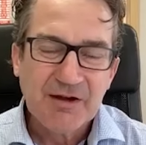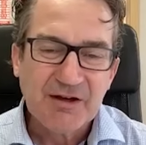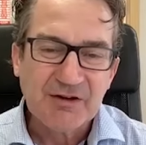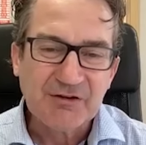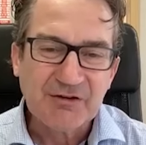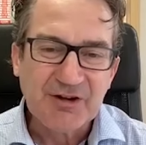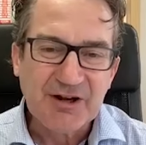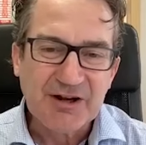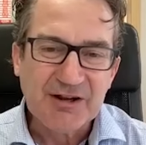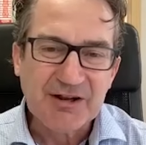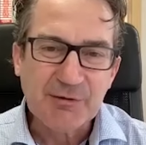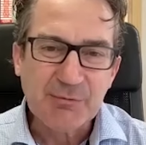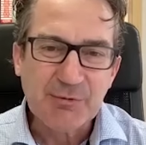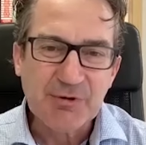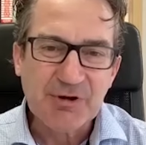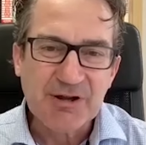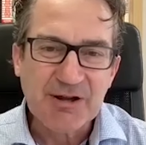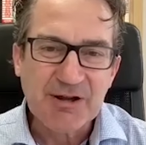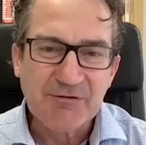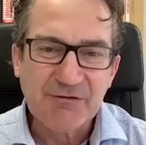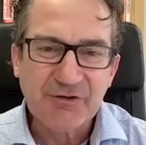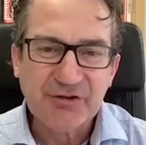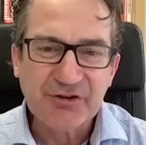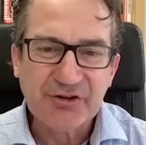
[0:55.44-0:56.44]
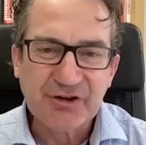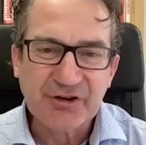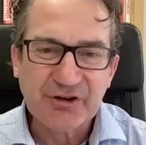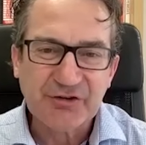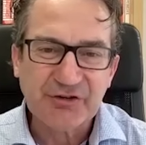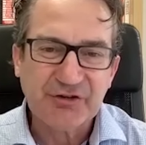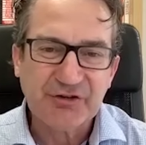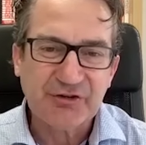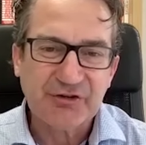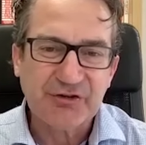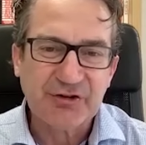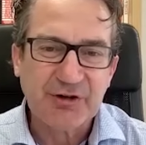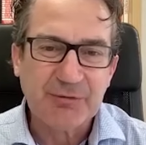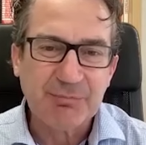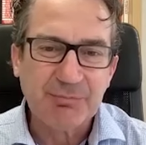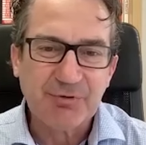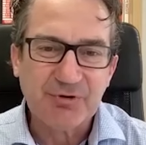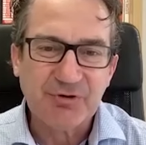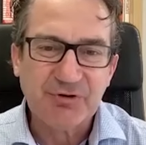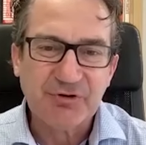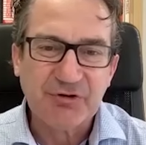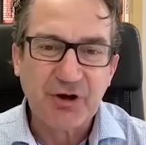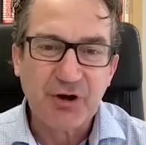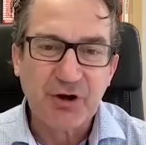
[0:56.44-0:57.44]
Exactly. We'll have 6
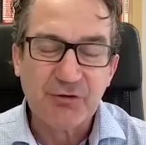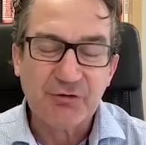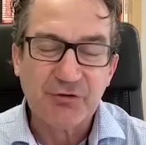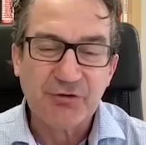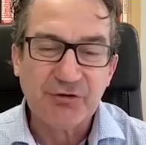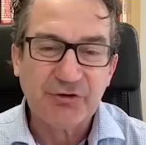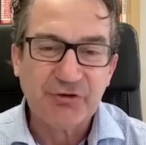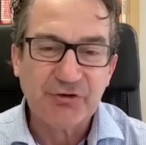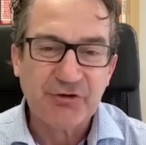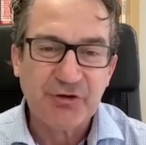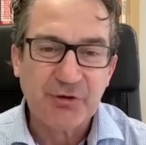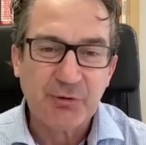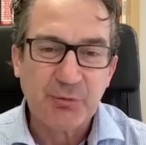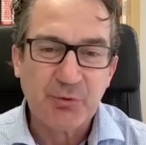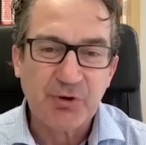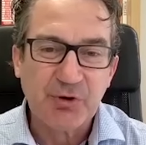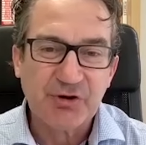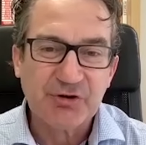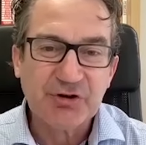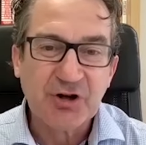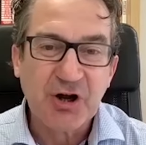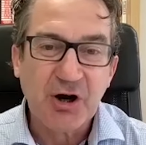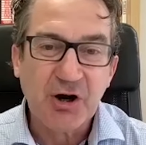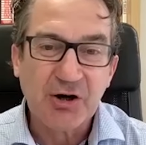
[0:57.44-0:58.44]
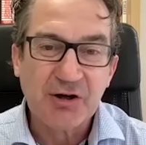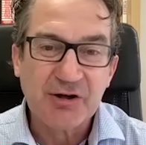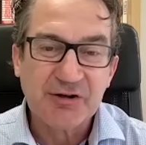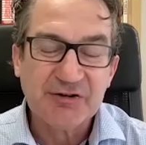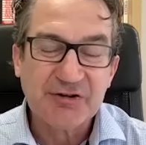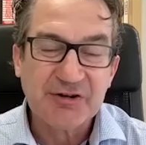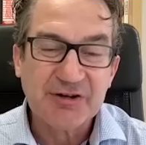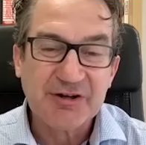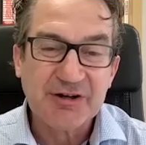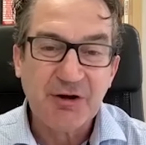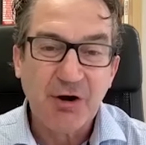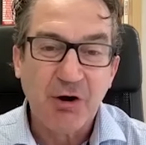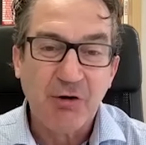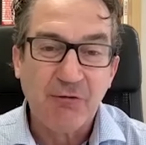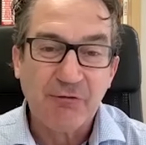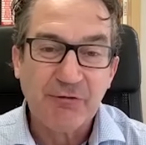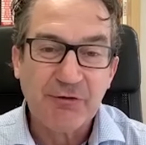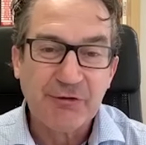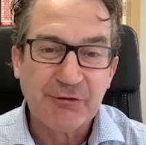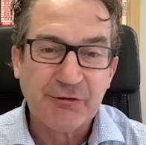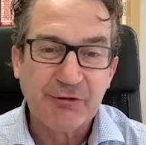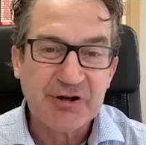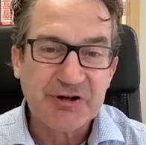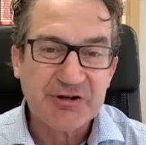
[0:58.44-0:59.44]
separate zones that we're targeting
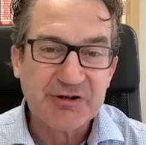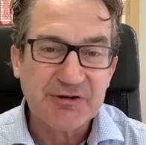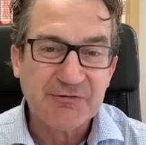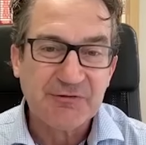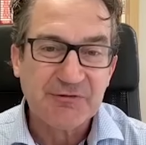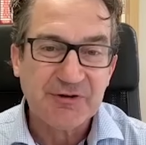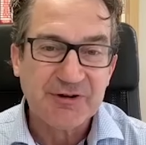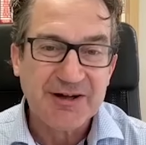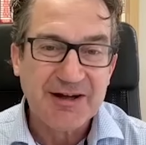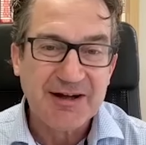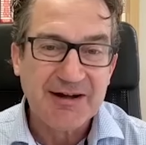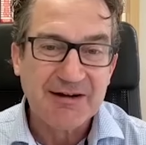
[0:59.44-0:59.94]
of 3 different